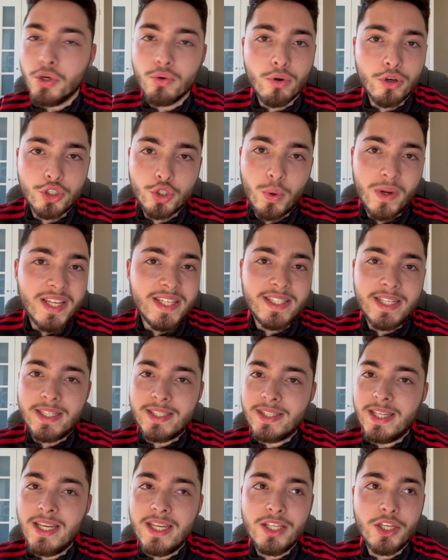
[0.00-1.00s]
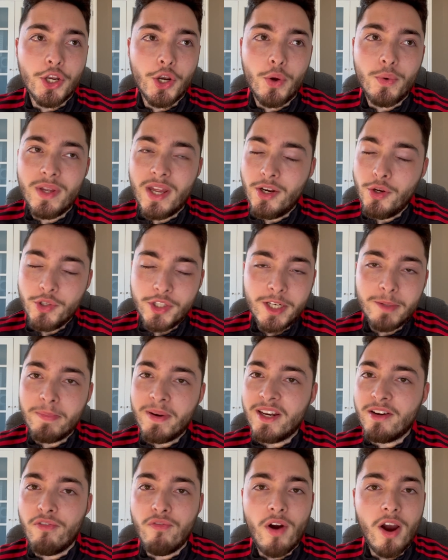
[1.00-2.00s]
2016. You know, I know he didn't
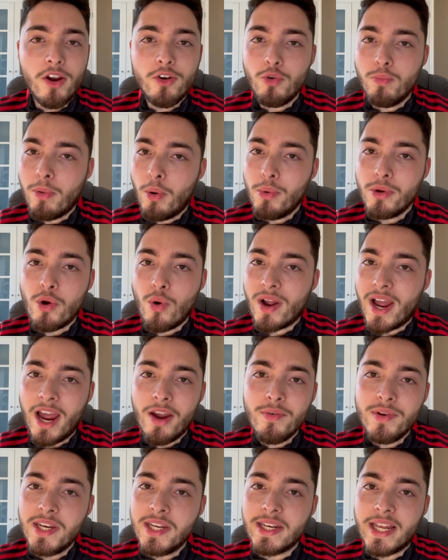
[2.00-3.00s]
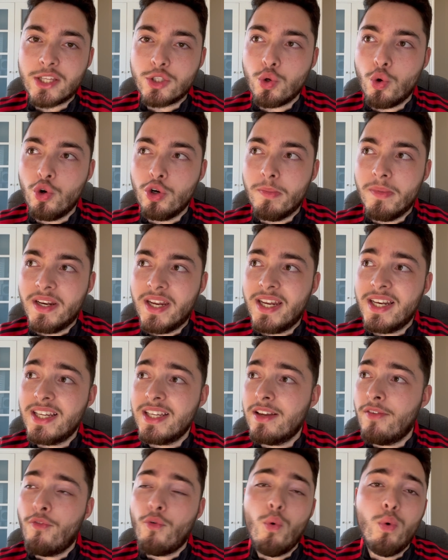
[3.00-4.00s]
play the final, but we got carried in that tournament. And it,
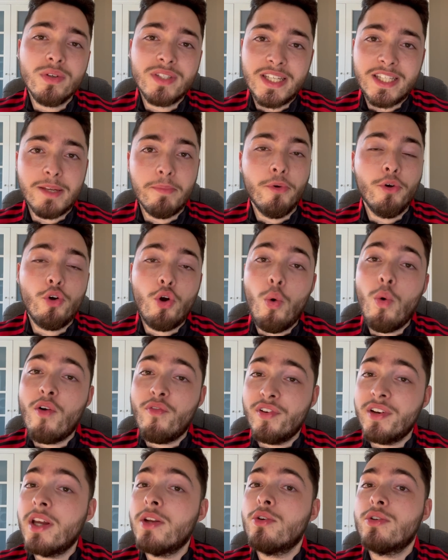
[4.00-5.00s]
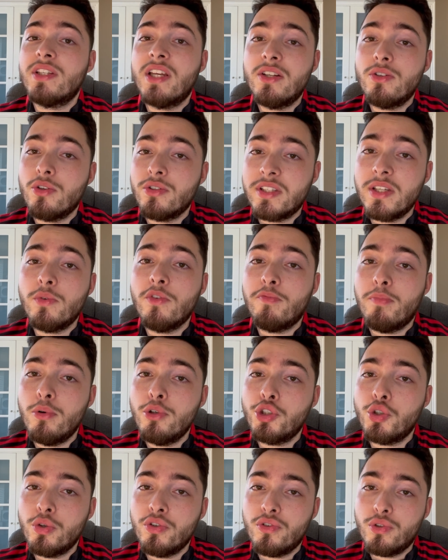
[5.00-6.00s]
of course, it's a miracle what Fernando Santos did with
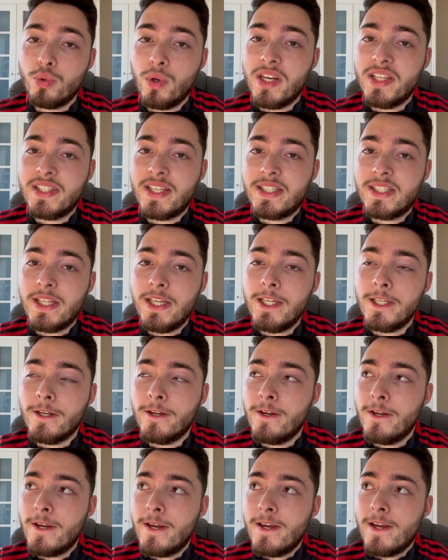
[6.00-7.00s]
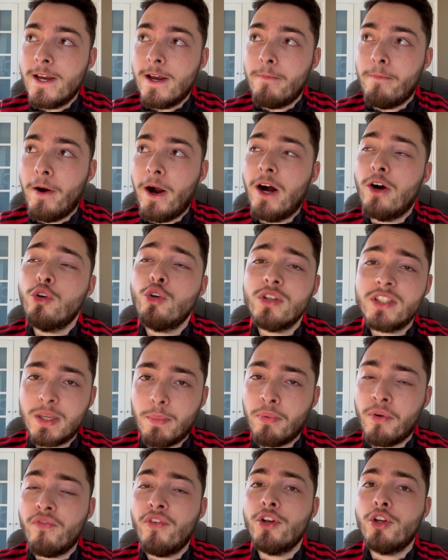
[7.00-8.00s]
Portugal in 2016. But I'll do a
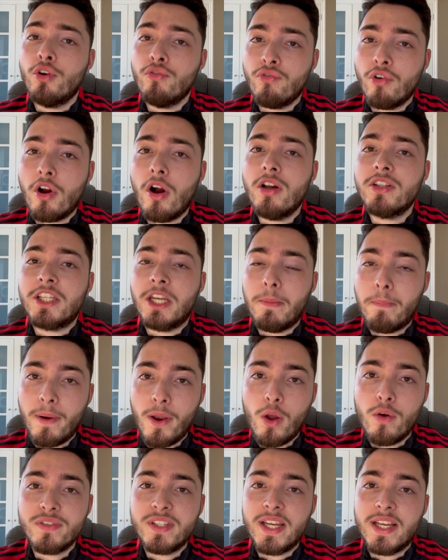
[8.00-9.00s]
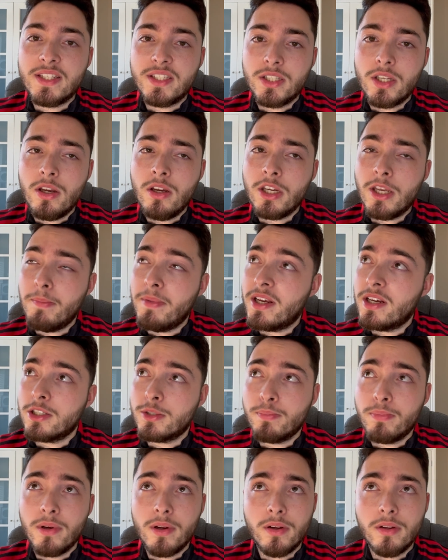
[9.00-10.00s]
separate video in regards to the playoffs against Turkey, because
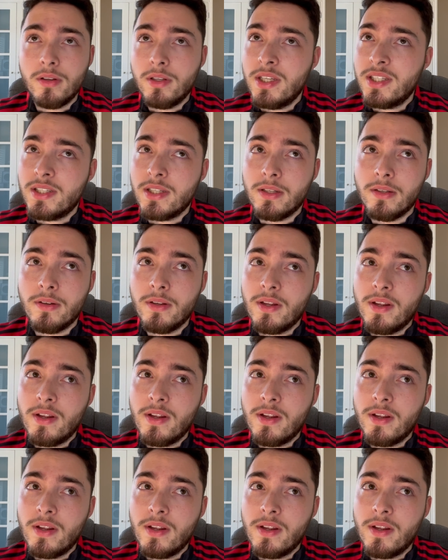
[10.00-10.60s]
listen,